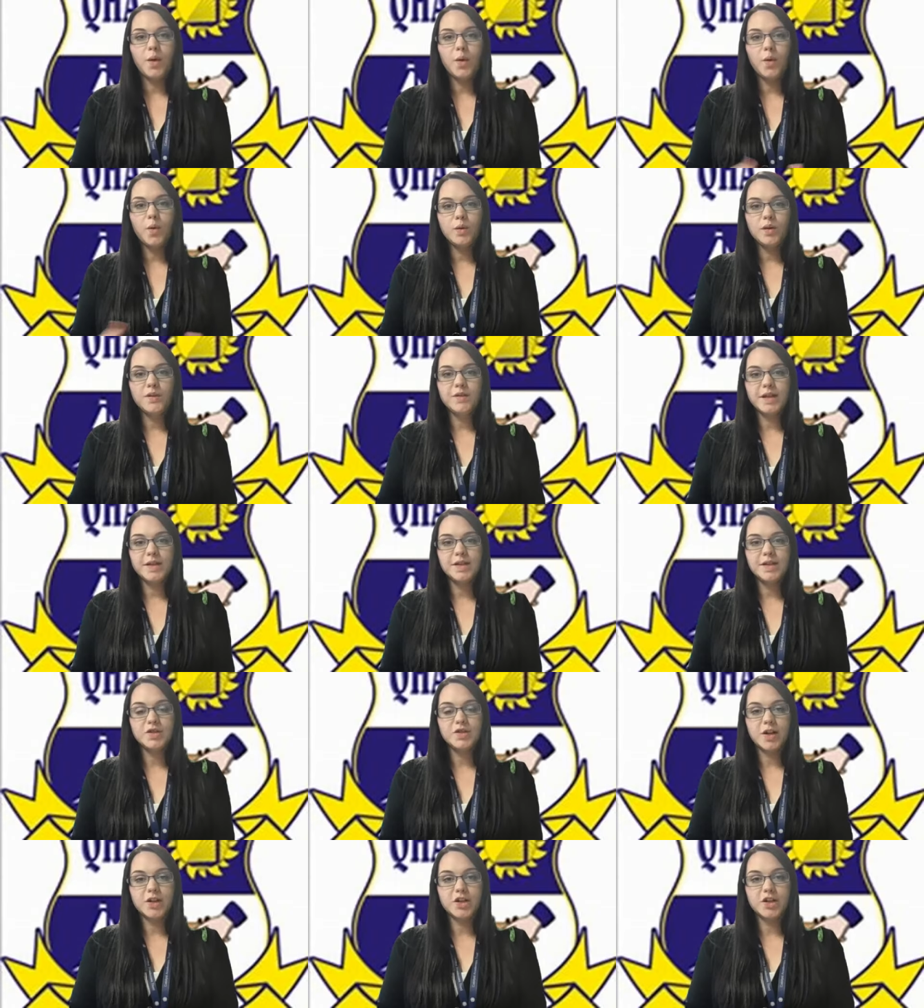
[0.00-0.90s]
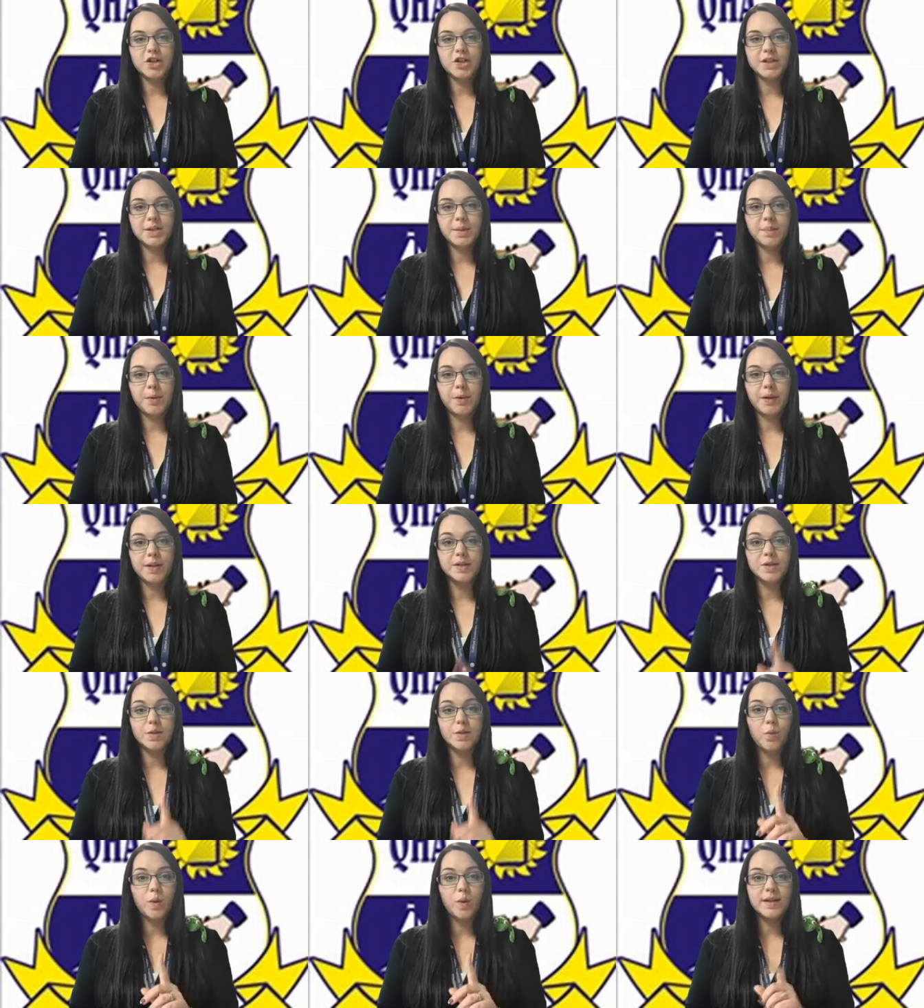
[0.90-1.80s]
All of these strategies are put
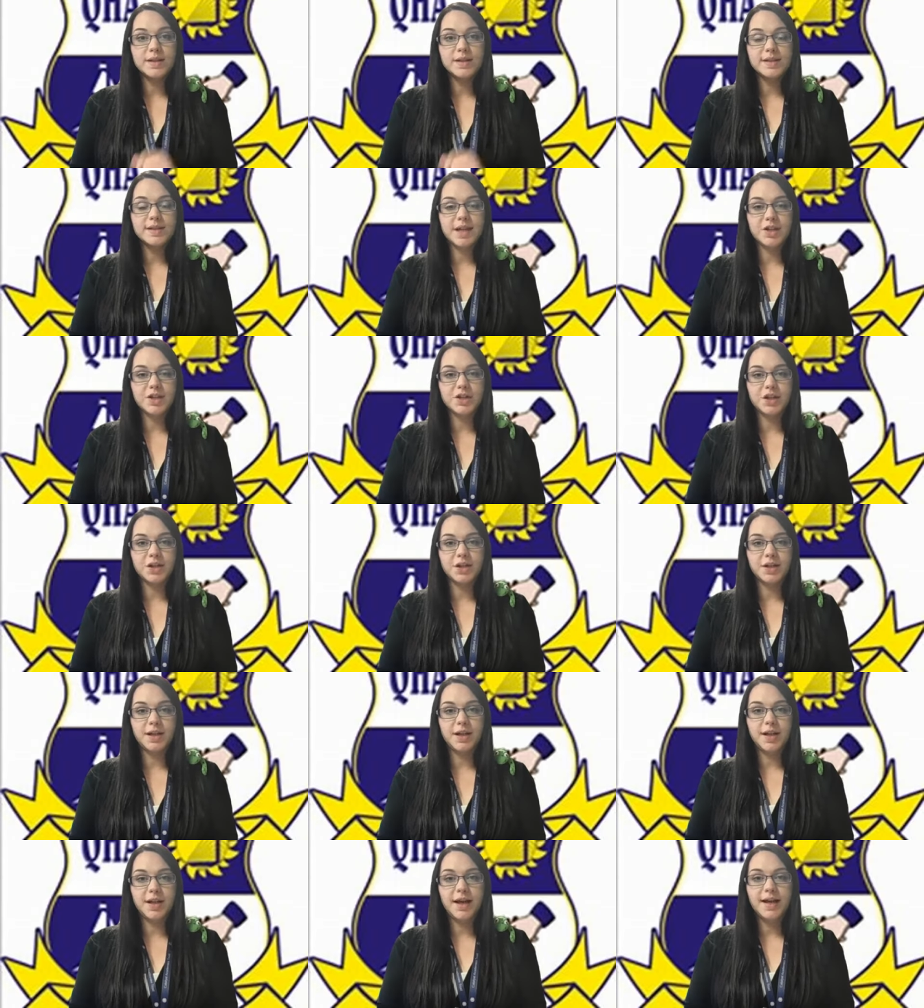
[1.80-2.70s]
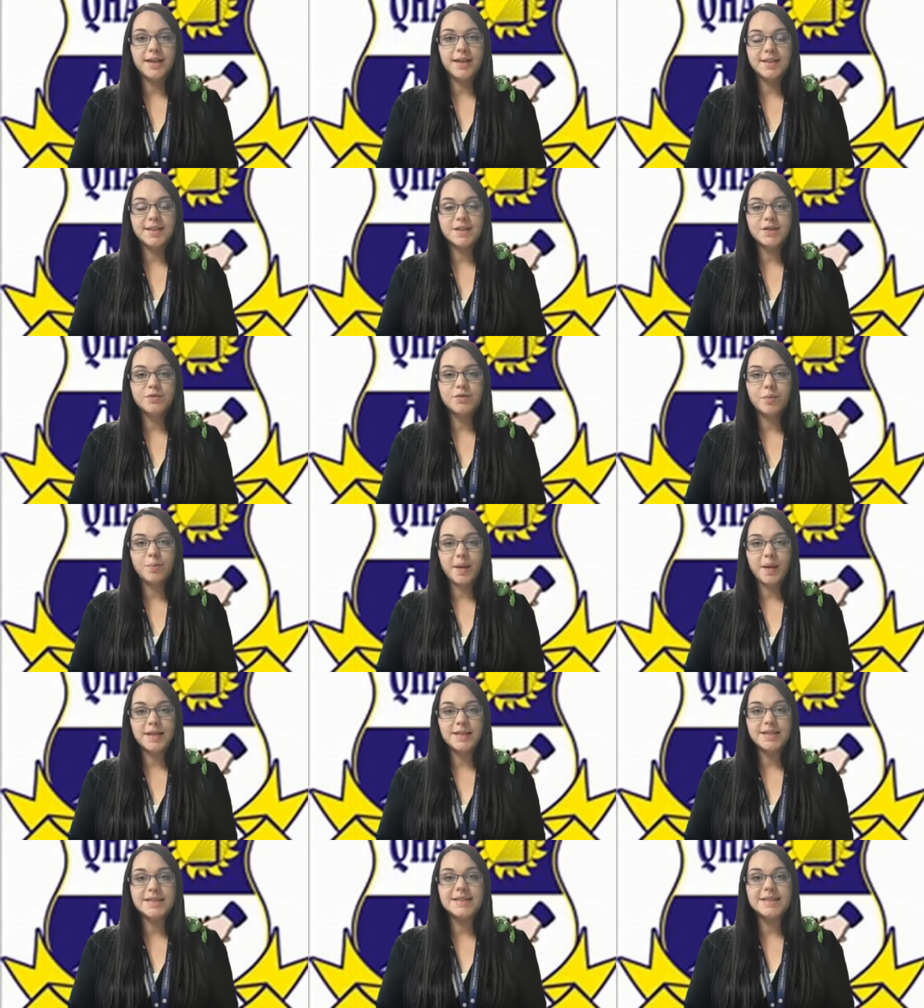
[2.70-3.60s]
into one session, and this is
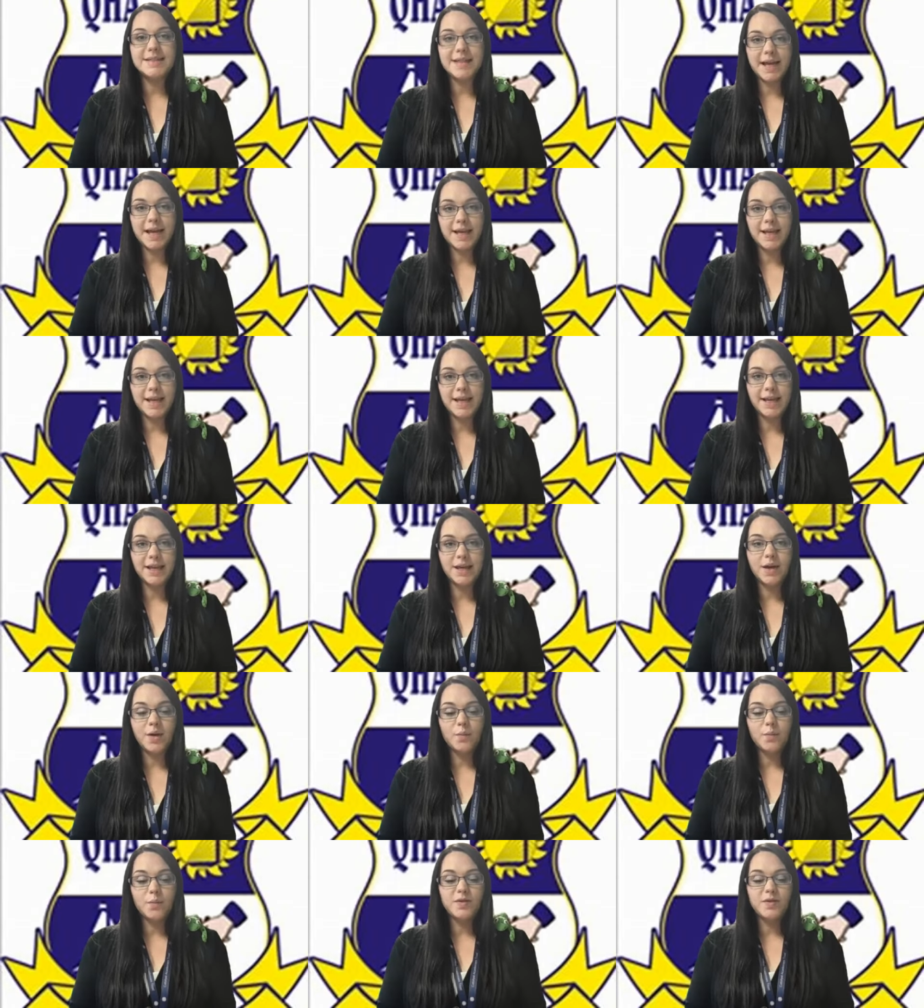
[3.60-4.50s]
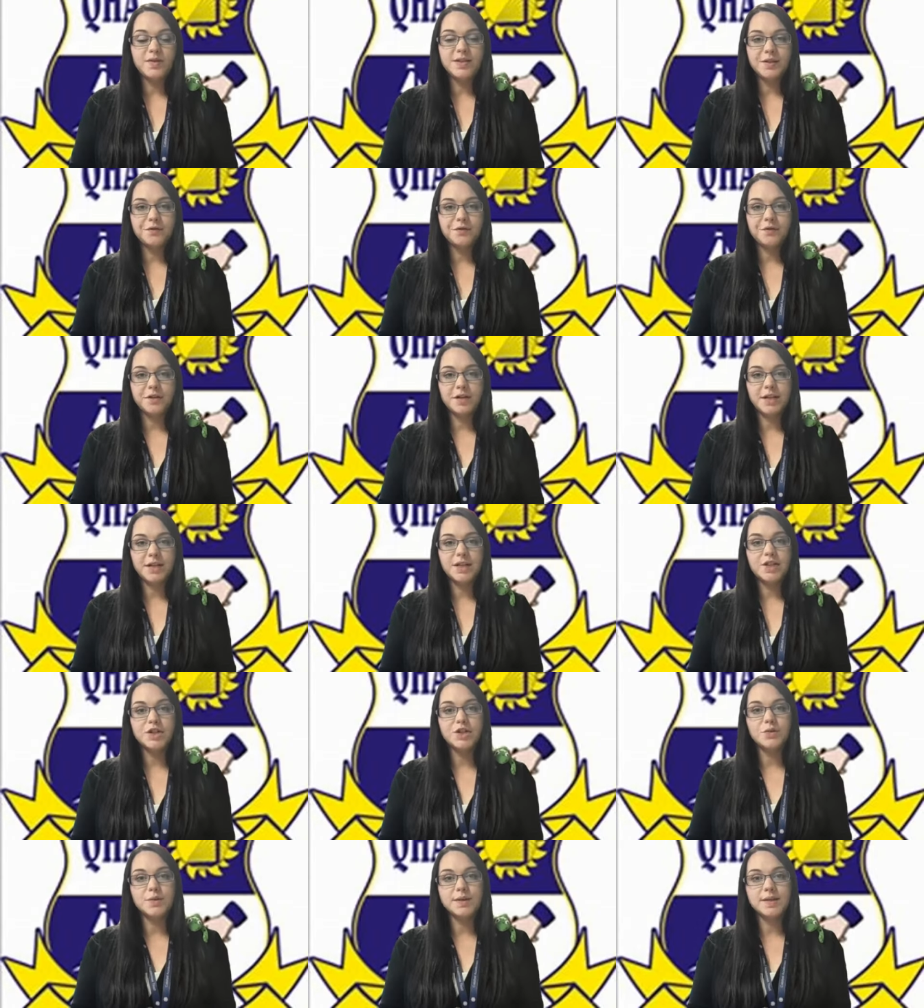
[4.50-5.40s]
repeated daily with different
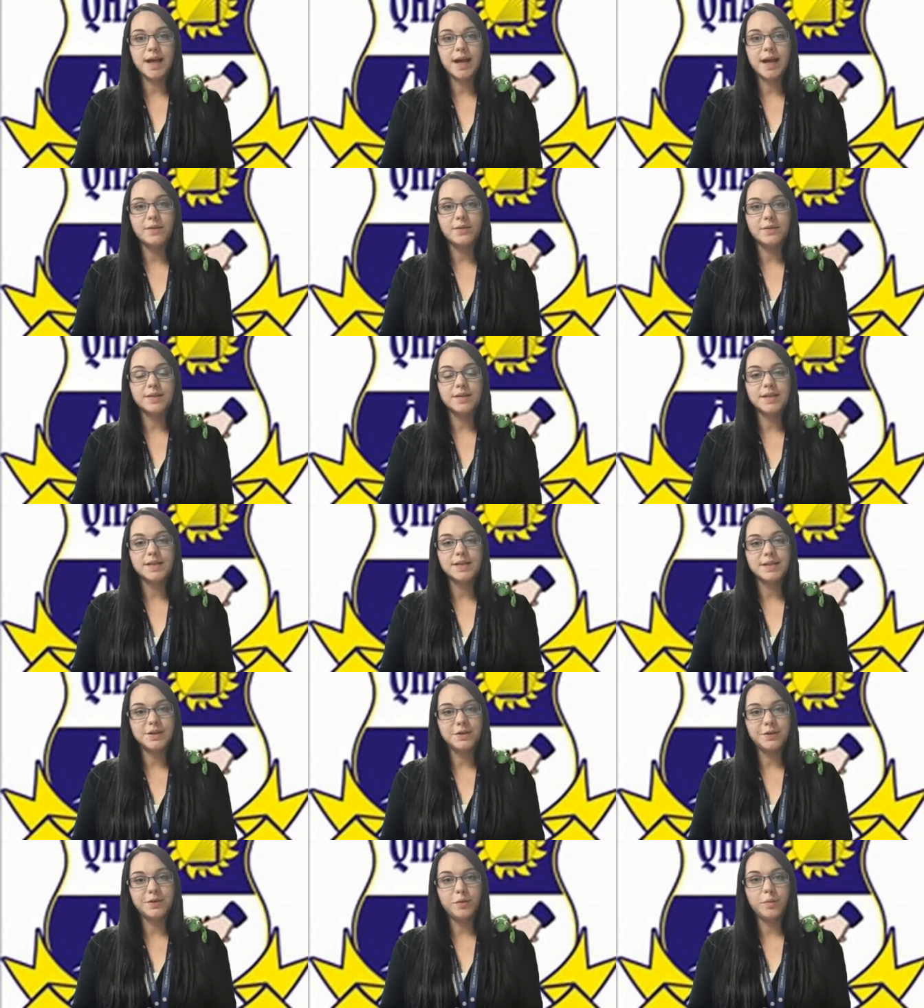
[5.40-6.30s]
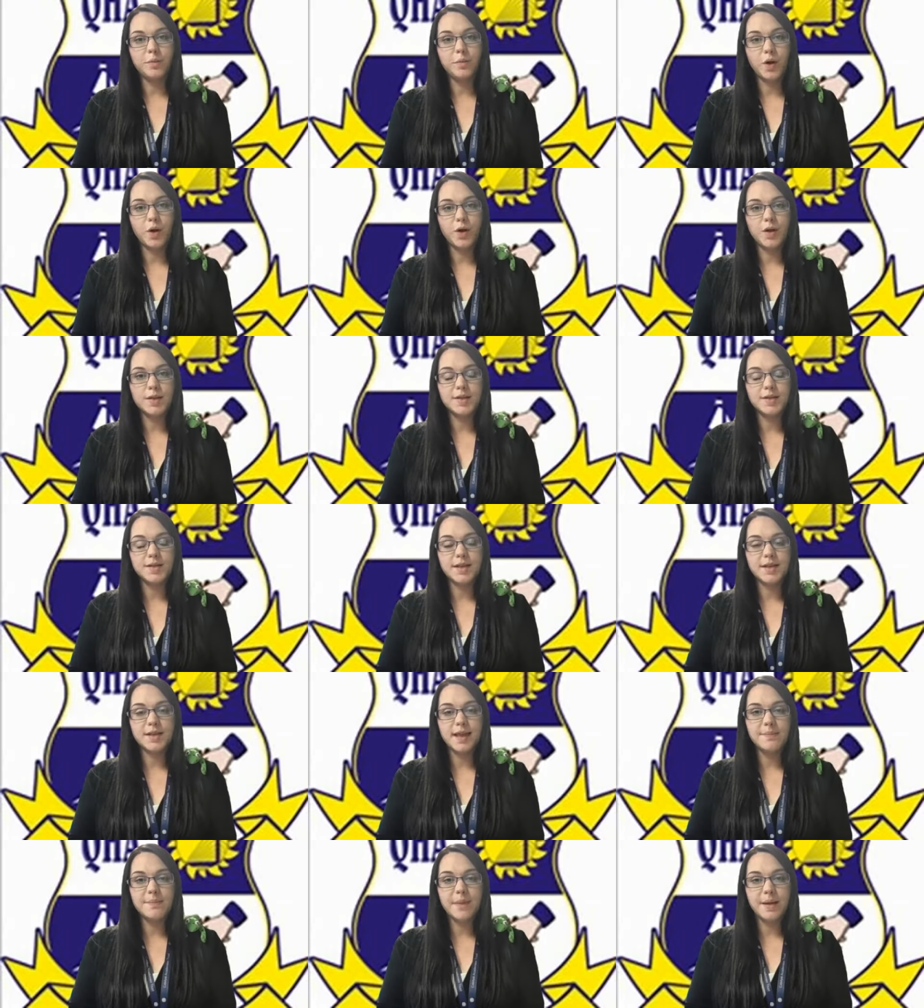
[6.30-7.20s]
initial sounds and different words
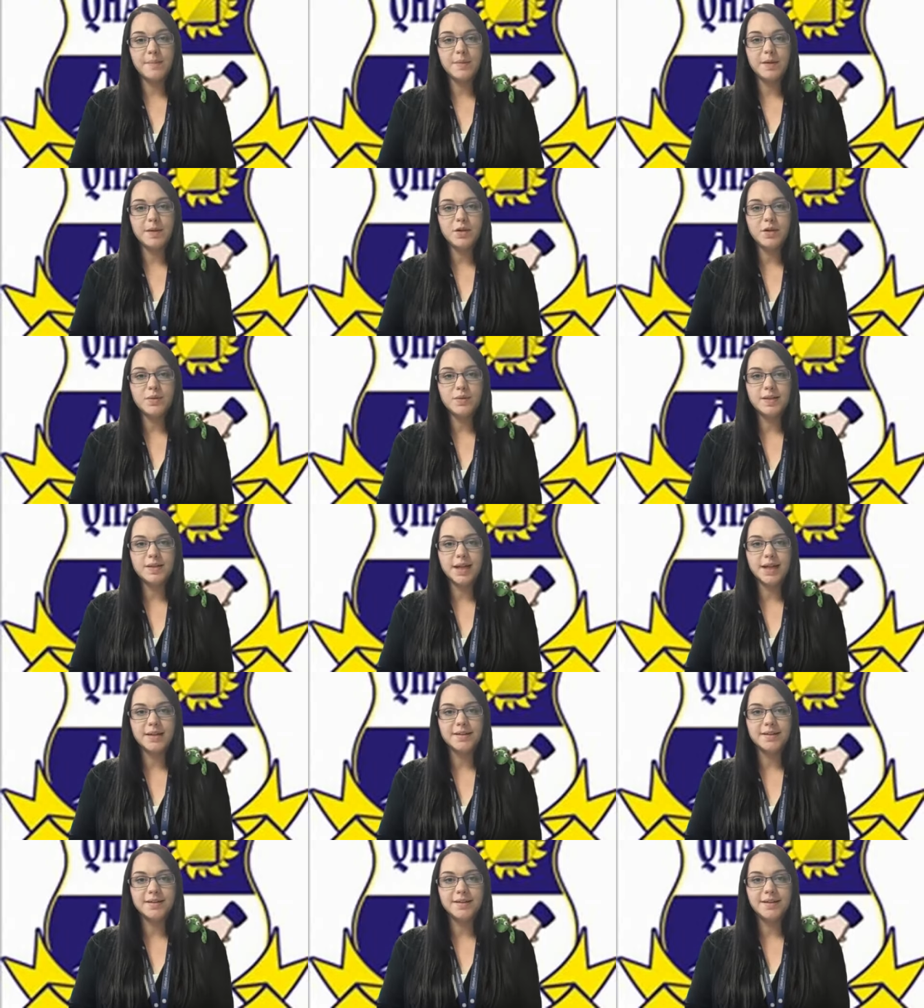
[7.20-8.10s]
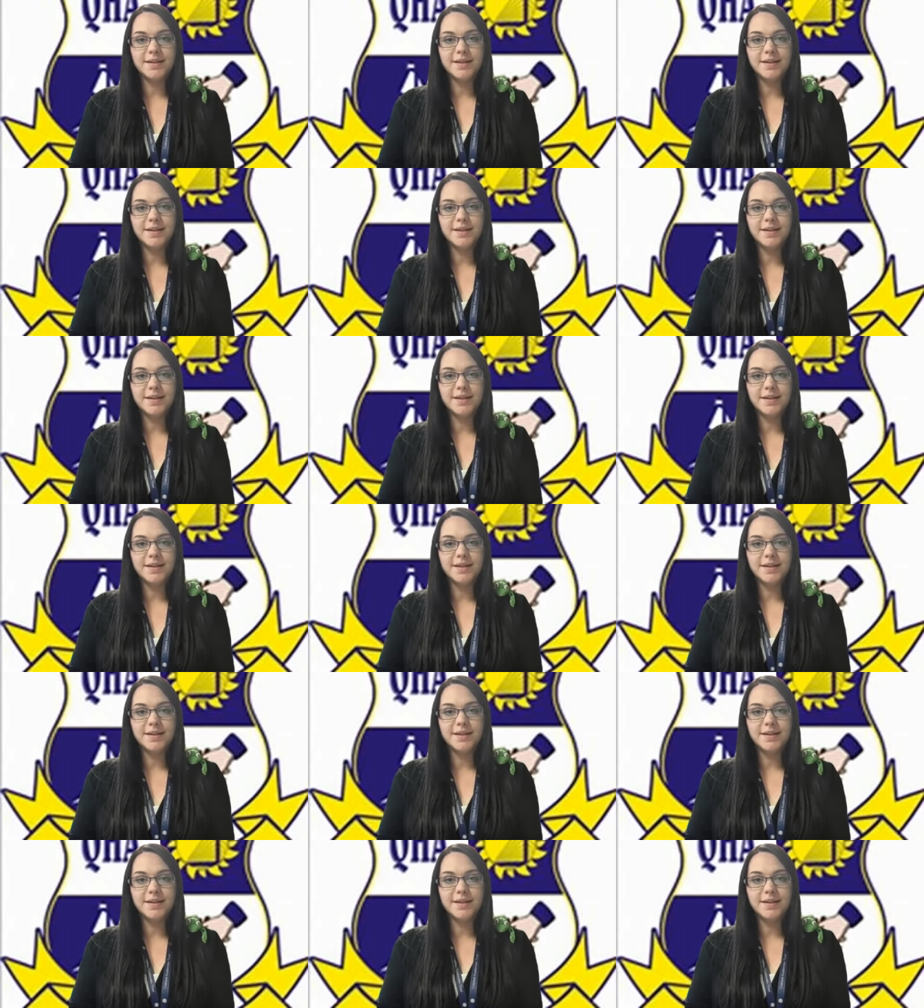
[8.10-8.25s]
that they may be using.